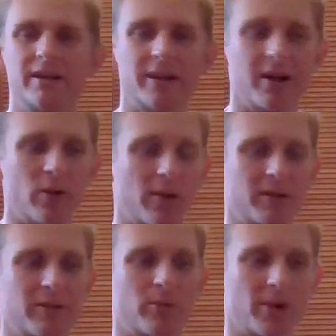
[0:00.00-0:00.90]
Kind of work
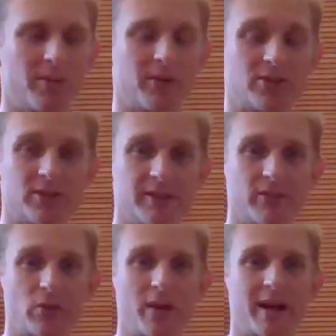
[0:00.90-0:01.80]
your muscles in
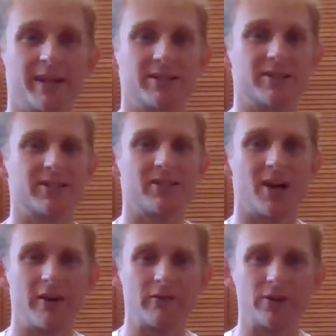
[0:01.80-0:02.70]
different ways. It's
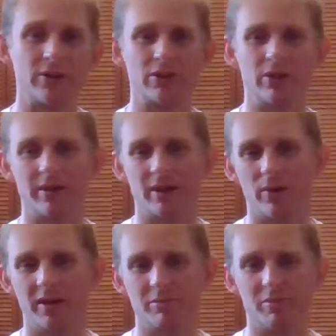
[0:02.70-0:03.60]
softer, so you don't get
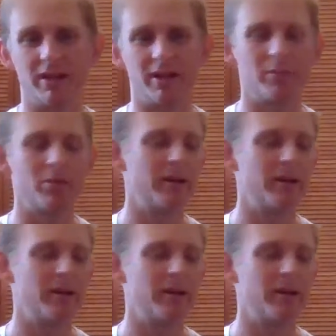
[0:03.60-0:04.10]
quite as beat up.